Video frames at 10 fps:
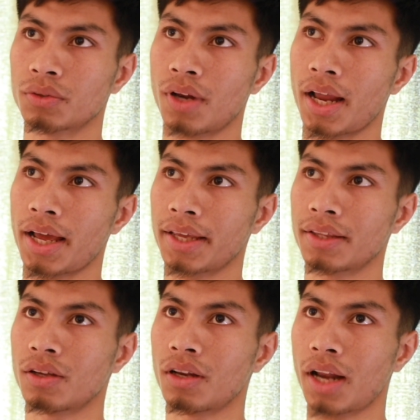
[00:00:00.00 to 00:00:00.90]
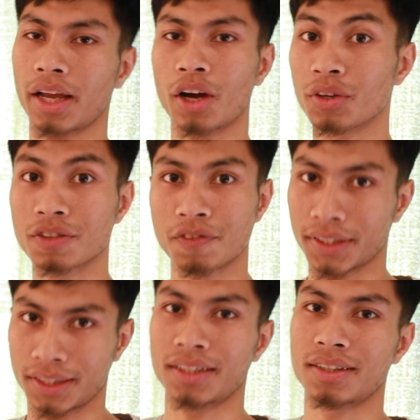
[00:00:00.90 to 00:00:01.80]
like other
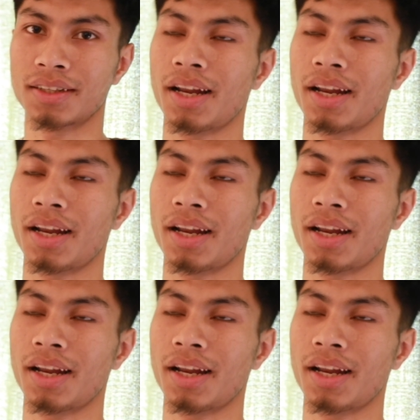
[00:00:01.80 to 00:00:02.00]
fighter.